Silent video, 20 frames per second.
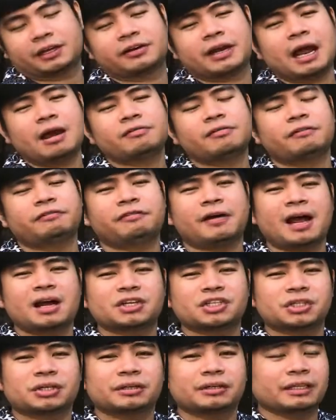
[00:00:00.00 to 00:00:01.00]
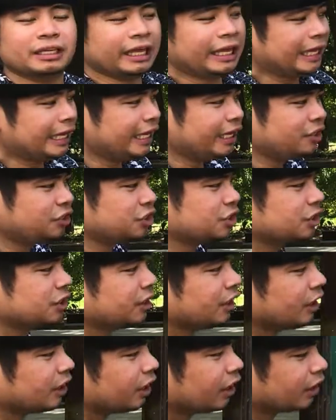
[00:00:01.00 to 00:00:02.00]
graph of function h,
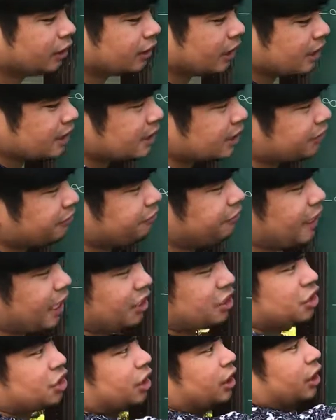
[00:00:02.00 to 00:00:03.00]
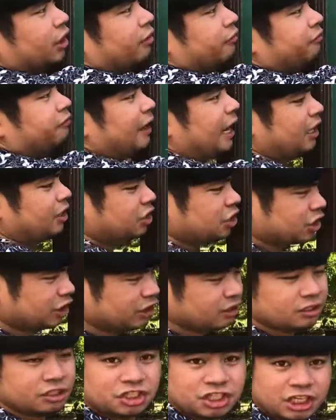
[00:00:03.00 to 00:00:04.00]
it is a reflection of
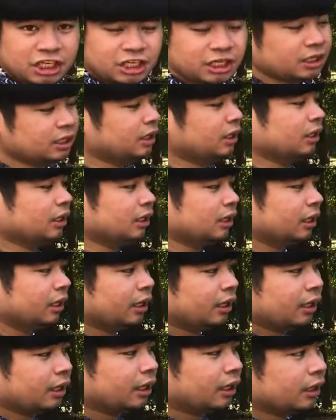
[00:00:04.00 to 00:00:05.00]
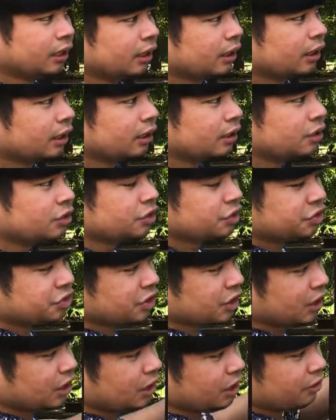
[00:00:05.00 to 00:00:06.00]
function g. You
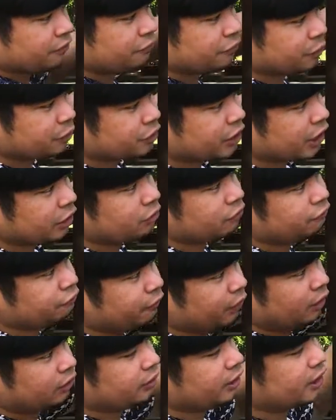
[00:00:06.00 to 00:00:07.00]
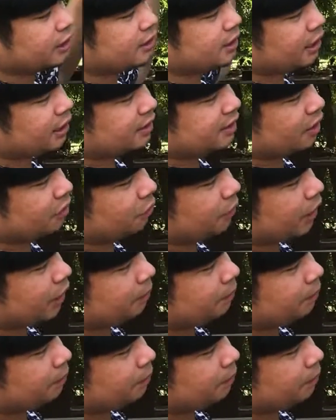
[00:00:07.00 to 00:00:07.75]
see, if you try to fold this x and y